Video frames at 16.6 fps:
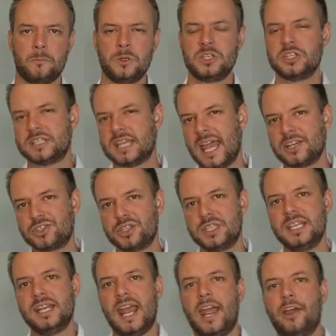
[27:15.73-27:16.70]
which is
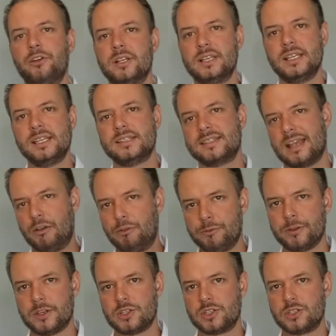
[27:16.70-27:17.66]
actually inherently
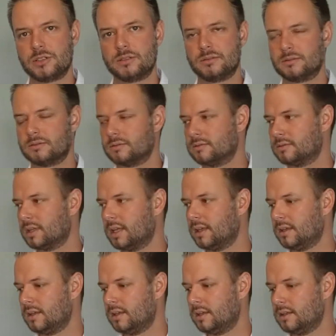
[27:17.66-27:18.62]
selfish.
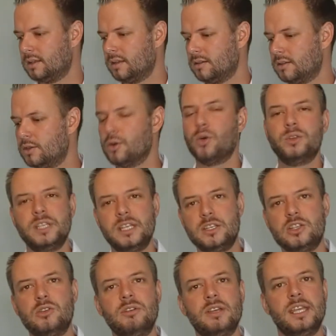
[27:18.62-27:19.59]
You're
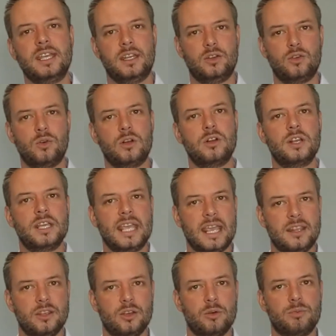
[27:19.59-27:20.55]
only doing it in order to
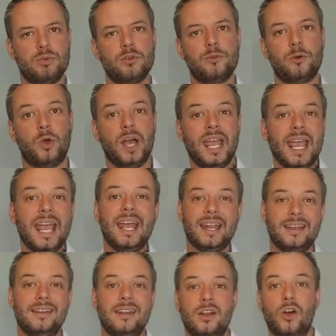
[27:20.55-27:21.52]
gain their approval,
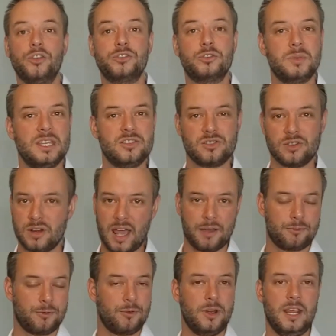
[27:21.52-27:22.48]
and it also means you're
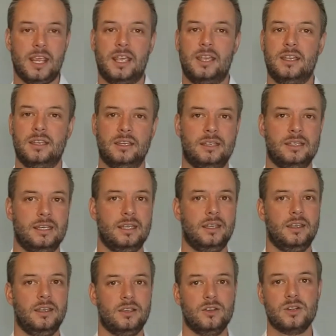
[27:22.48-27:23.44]
not free.
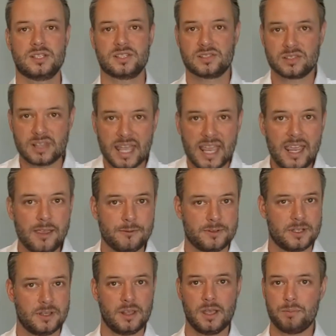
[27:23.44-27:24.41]
You're a
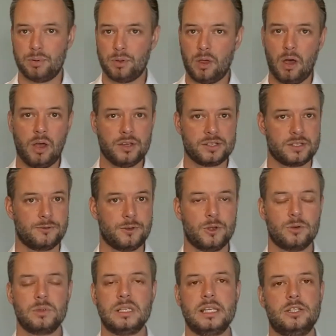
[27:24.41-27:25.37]
slave to the applause of
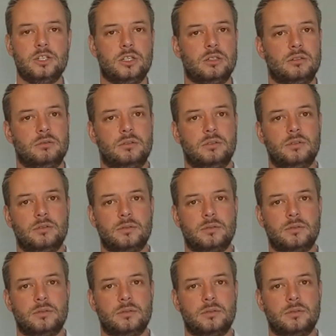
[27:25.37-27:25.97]
your religion.